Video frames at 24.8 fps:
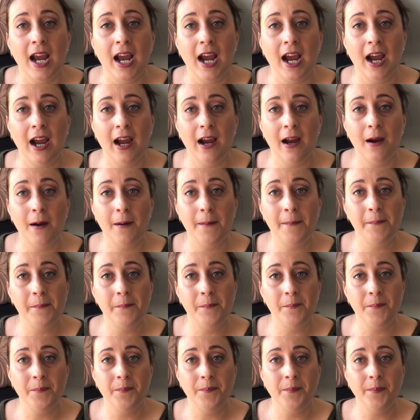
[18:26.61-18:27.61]

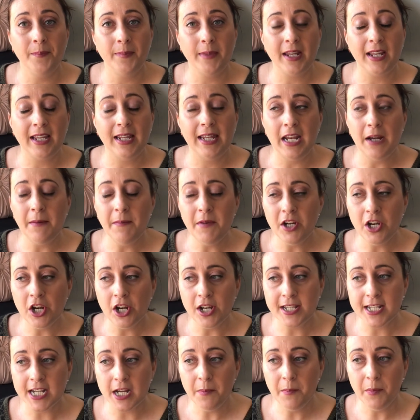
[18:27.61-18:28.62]
Let me
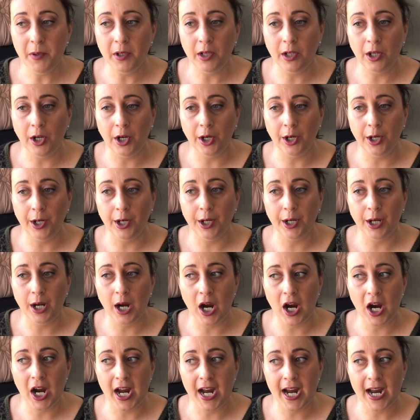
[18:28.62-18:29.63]
know down below.
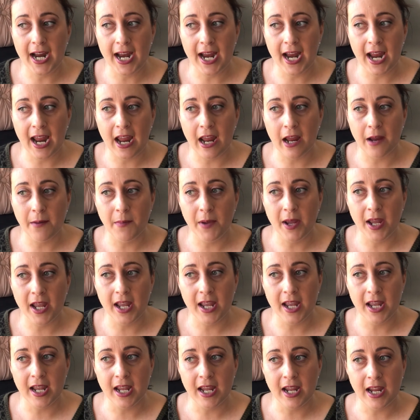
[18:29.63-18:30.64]
I am
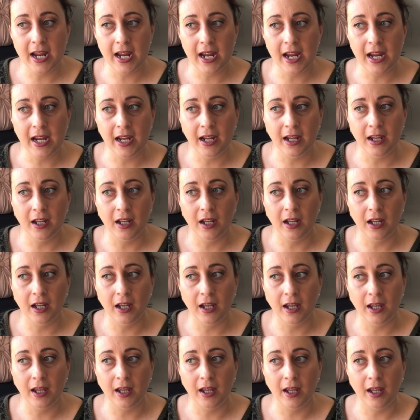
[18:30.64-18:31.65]

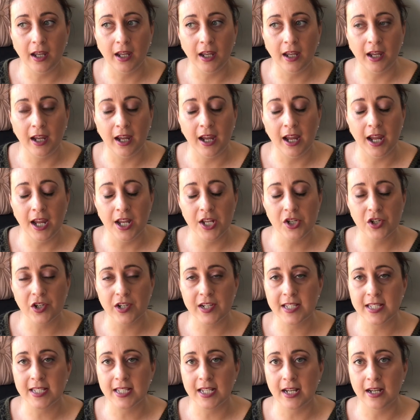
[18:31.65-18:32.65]
a
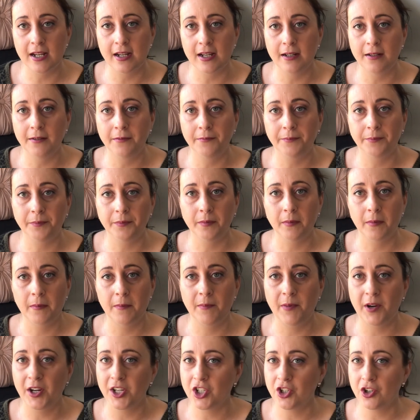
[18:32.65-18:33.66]
hairdresser
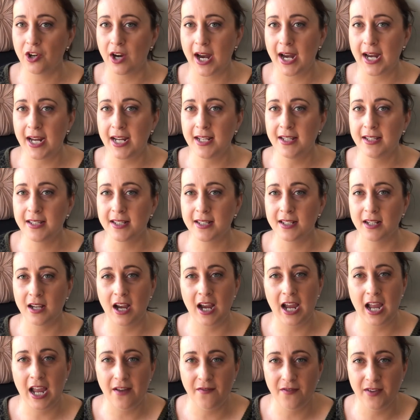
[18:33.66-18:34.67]
by trade. I
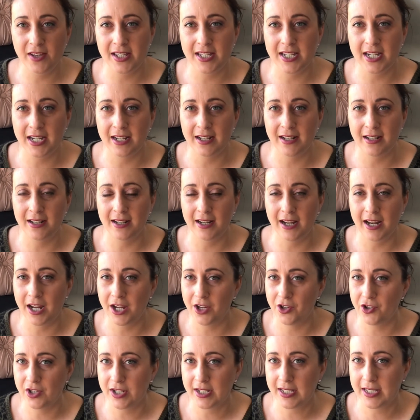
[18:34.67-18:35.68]
haven't done
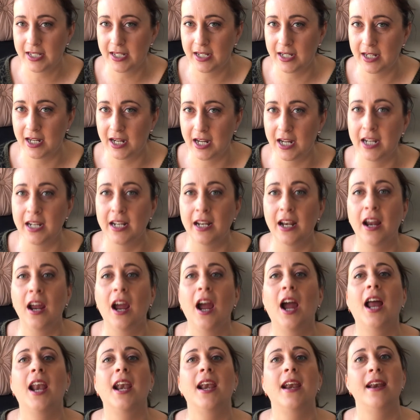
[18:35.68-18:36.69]
hairdressing in
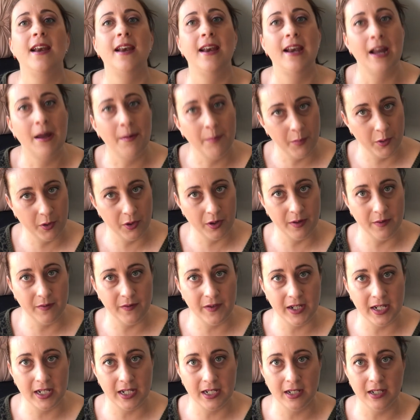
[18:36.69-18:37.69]
a number of
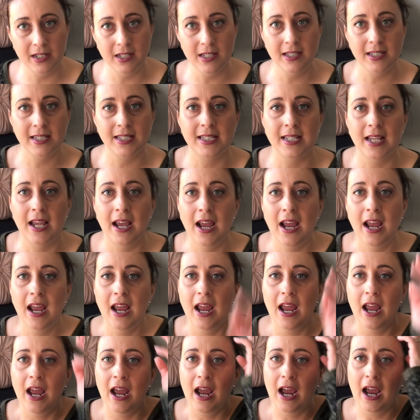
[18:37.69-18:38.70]
years.
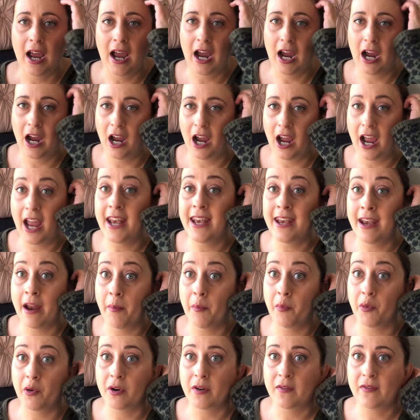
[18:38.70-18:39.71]
A
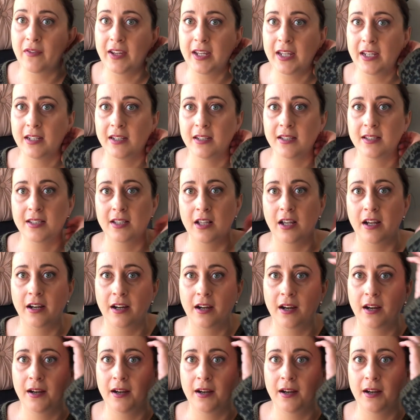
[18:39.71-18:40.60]
number of years. Like,